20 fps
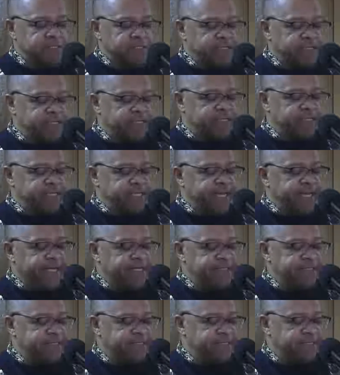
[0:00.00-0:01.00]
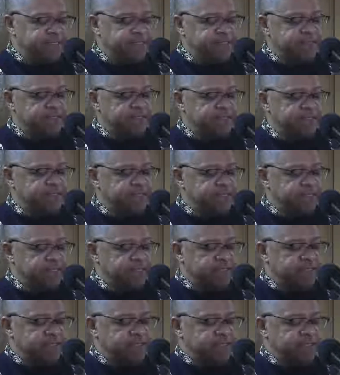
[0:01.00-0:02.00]
Ecclesiastes, the
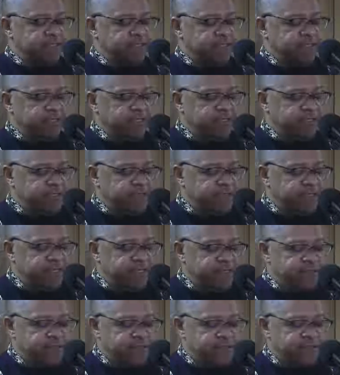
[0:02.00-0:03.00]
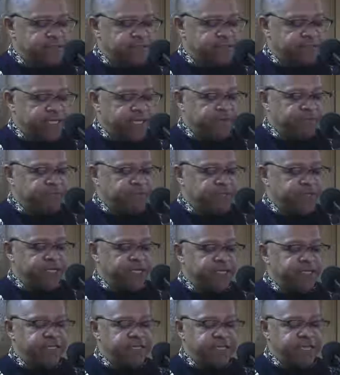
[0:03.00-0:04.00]
10th chapter
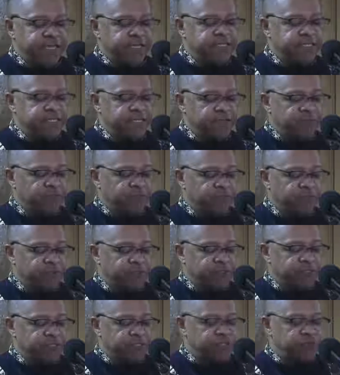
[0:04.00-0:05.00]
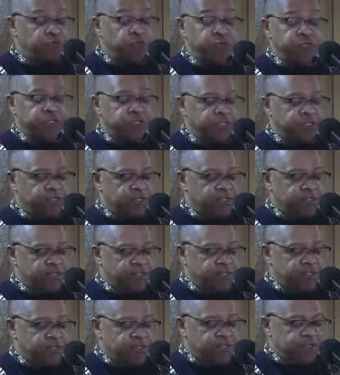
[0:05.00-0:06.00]
and the 19th verse. And you really
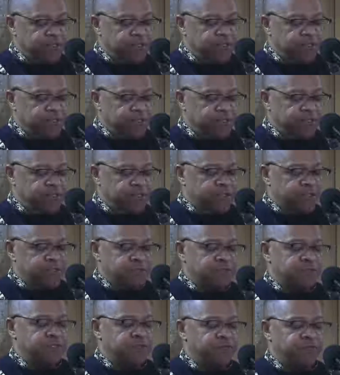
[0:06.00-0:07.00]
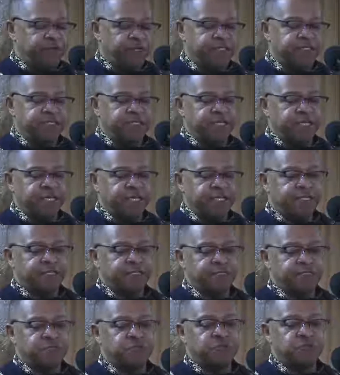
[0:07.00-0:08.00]
should
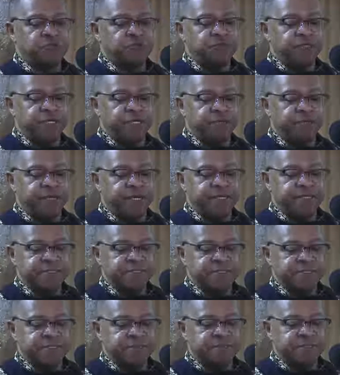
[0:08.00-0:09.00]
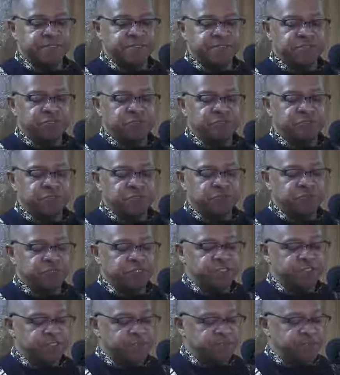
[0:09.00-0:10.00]
investigate this whole thing by yourself. There's so much
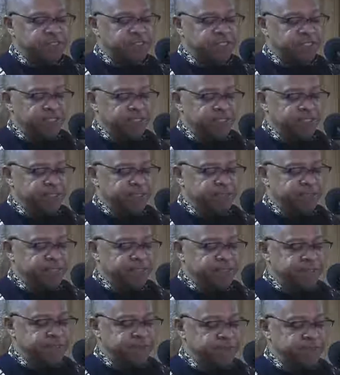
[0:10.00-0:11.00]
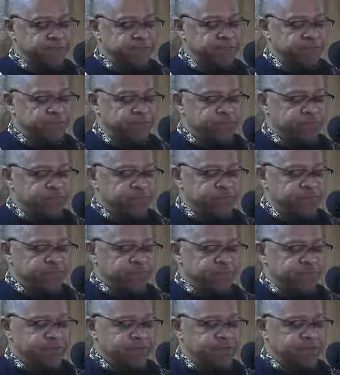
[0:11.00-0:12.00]
wisdom in there. Amen? Amen.
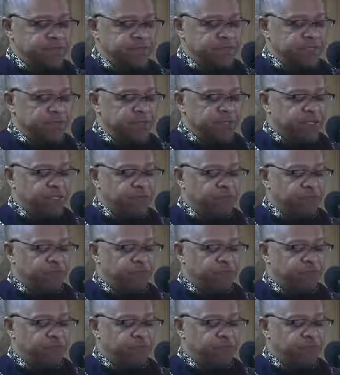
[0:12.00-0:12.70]
Amen.